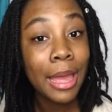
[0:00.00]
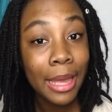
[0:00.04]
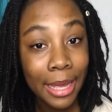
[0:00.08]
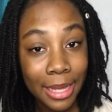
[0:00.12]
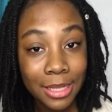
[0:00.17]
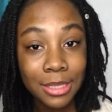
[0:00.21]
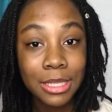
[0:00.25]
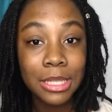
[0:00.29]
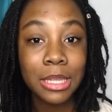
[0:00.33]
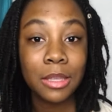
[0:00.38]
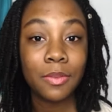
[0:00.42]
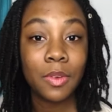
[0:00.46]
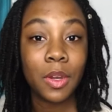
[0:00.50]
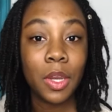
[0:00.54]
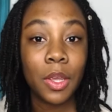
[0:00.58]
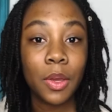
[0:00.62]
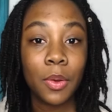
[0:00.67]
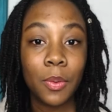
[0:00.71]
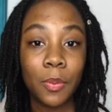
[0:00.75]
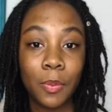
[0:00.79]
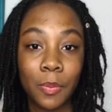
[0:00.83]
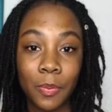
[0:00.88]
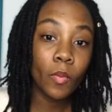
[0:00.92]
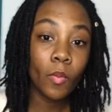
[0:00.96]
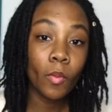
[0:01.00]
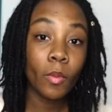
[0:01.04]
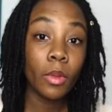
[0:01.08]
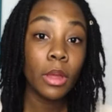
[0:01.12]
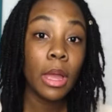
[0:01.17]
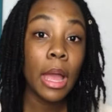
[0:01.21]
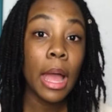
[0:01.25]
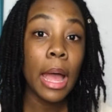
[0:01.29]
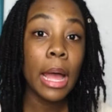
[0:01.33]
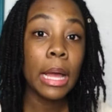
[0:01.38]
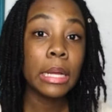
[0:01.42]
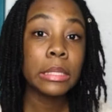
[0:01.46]
into the video.
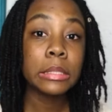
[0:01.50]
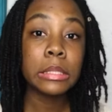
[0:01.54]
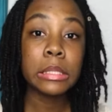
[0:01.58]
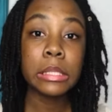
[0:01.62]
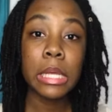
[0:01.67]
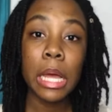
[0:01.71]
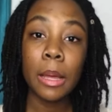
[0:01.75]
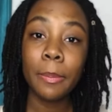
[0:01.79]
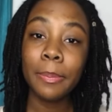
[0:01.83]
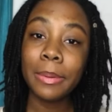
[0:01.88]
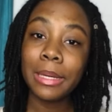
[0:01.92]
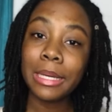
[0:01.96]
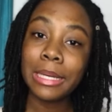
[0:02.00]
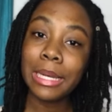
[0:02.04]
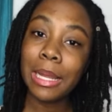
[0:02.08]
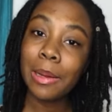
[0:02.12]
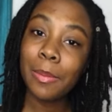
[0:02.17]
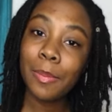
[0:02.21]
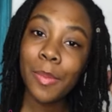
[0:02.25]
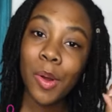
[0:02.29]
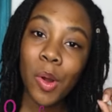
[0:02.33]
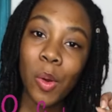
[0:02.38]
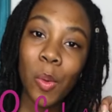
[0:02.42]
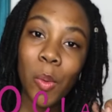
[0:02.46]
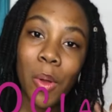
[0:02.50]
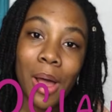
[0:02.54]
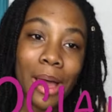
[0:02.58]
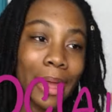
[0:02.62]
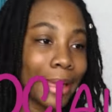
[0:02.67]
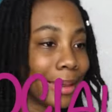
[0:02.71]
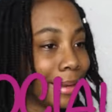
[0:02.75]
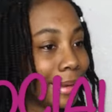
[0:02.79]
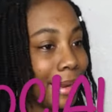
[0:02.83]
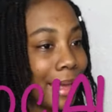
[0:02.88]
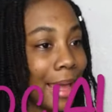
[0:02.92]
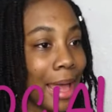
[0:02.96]
Topic number
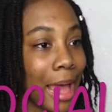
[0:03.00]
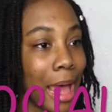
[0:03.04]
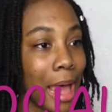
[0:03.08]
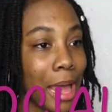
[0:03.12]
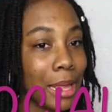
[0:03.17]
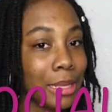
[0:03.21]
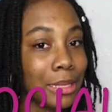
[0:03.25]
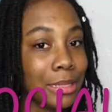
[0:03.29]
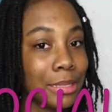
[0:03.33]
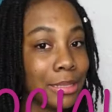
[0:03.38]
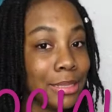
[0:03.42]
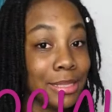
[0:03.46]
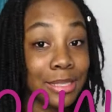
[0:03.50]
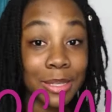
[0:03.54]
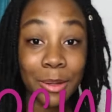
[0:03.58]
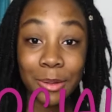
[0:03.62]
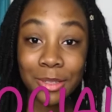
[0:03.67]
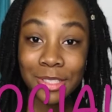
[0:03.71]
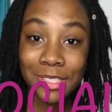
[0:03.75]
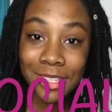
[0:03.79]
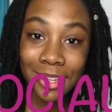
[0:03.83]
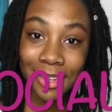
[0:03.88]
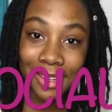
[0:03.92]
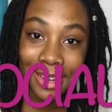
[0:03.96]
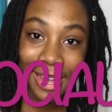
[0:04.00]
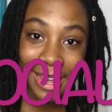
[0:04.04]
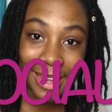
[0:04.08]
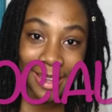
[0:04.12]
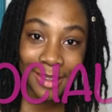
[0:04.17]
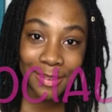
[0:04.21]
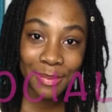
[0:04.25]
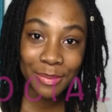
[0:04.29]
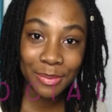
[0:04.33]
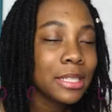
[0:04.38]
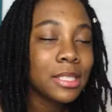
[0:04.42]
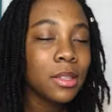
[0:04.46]
one, social
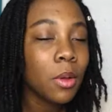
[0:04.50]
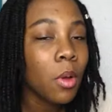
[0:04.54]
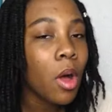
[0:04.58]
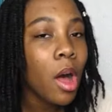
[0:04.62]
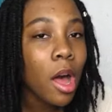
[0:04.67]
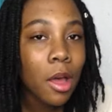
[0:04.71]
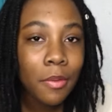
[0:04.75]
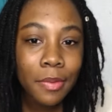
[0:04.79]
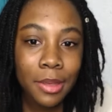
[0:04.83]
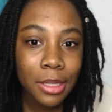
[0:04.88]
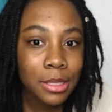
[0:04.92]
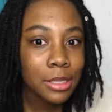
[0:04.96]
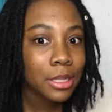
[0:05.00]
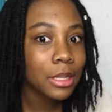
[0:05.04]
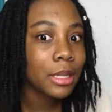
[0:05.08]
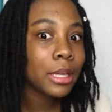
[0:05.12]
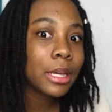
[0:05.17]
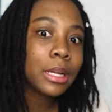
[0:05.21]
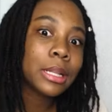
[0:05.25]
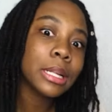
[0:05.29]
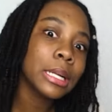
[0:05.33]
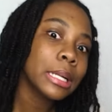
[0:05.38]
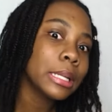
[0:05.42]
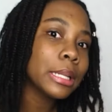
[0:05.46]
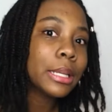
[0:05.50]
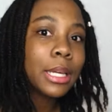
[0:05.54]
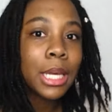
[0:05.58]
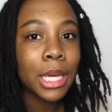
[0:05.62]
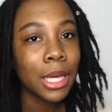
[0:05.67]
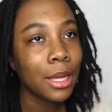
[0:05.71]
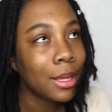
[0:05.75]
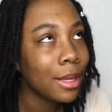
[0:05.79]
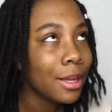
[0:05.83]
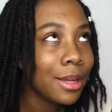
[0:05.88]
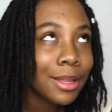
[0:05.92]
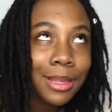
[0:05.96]
life. So obviously, clearly,
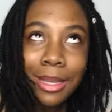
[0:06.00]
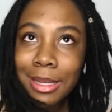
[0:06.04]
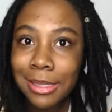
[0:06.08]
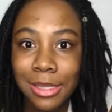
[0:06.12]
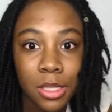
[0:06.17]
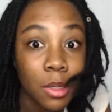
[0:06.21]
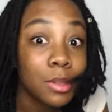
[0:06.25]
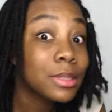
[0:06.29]
there's no